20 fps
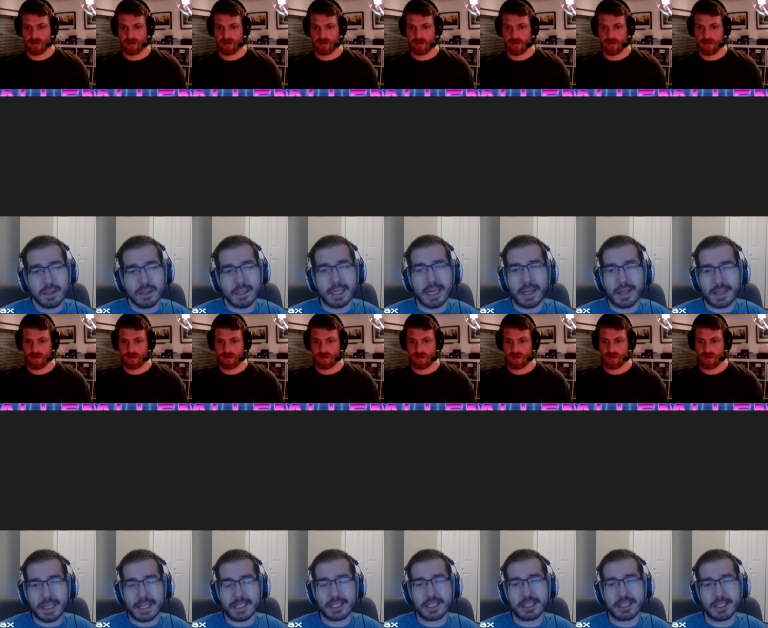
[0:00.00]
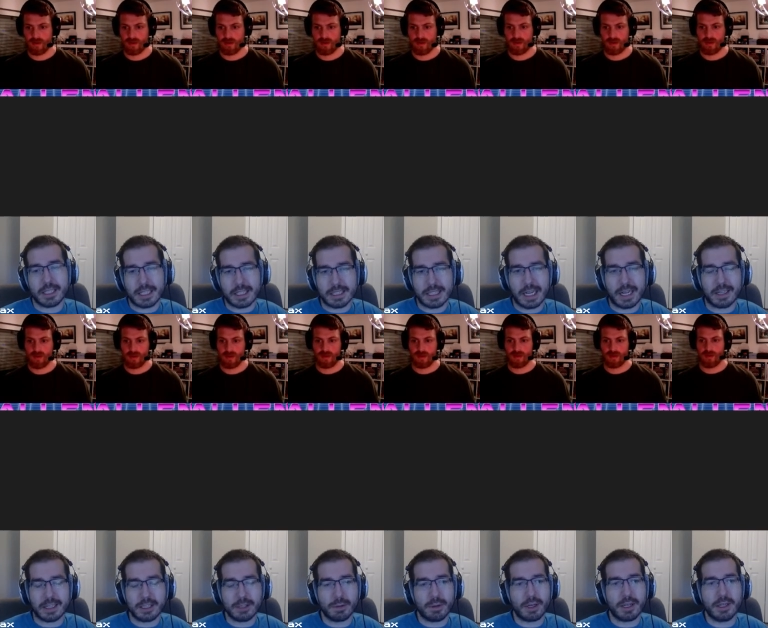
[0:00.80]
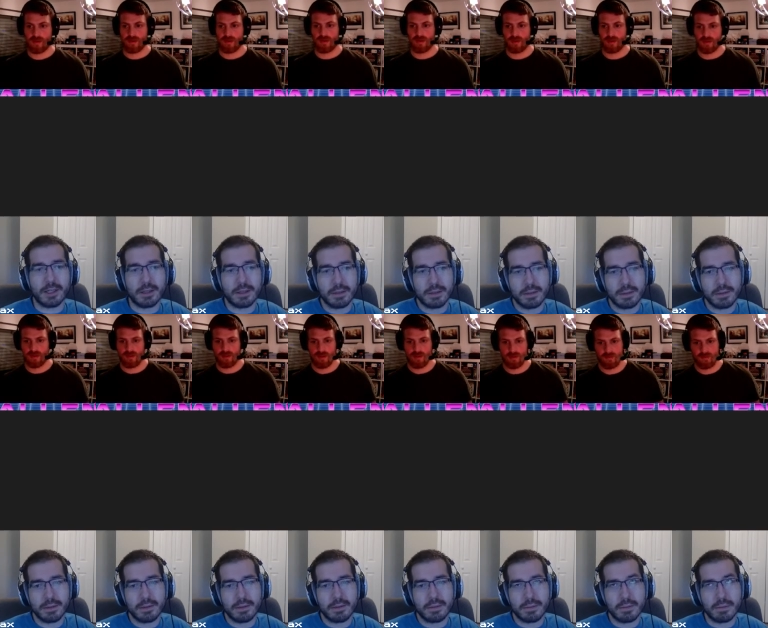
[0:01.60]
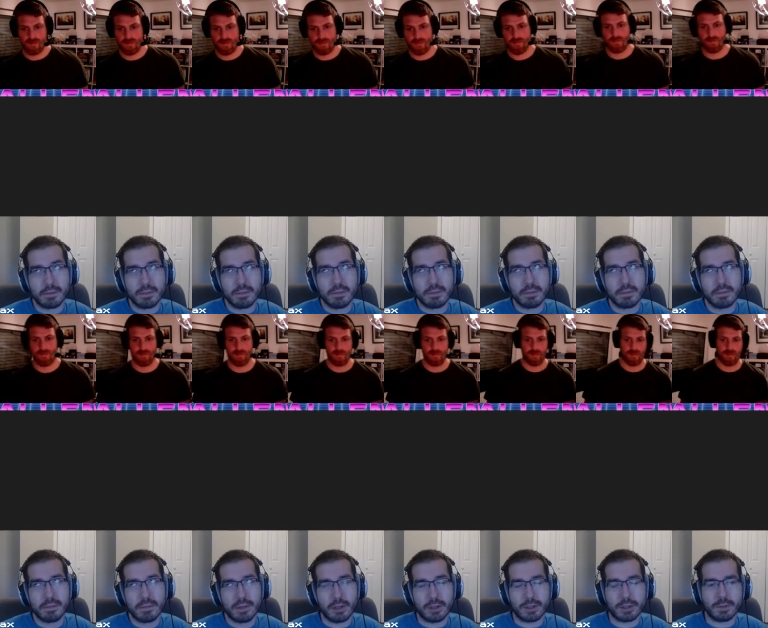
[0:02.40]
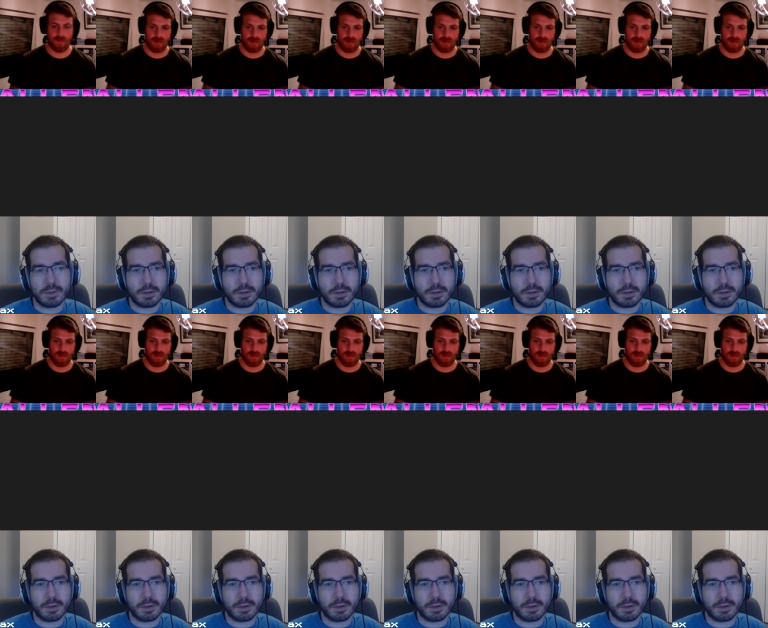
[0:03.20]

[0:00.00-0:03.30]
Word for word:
Speaker 1: Yeah, that's exactly twenty. Or it should